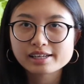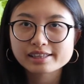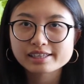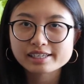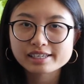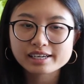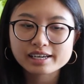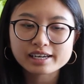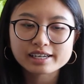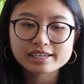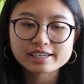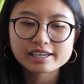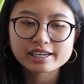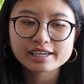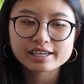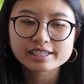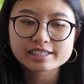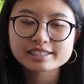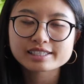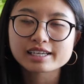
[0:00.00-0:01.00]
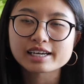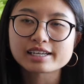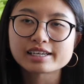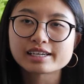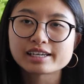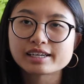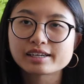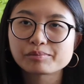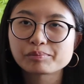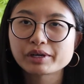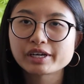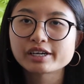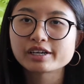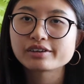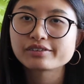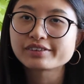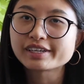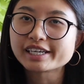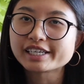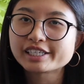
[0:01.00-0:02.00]
The next pair
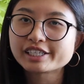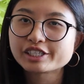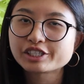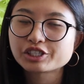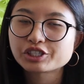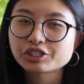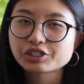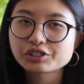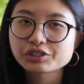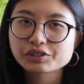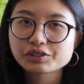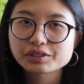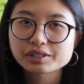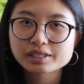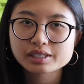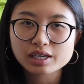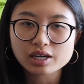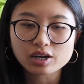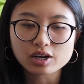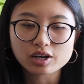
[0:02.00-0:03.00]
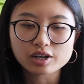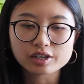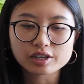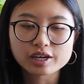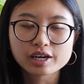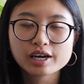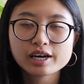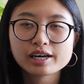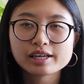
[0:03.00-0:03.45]
of Nike shoes are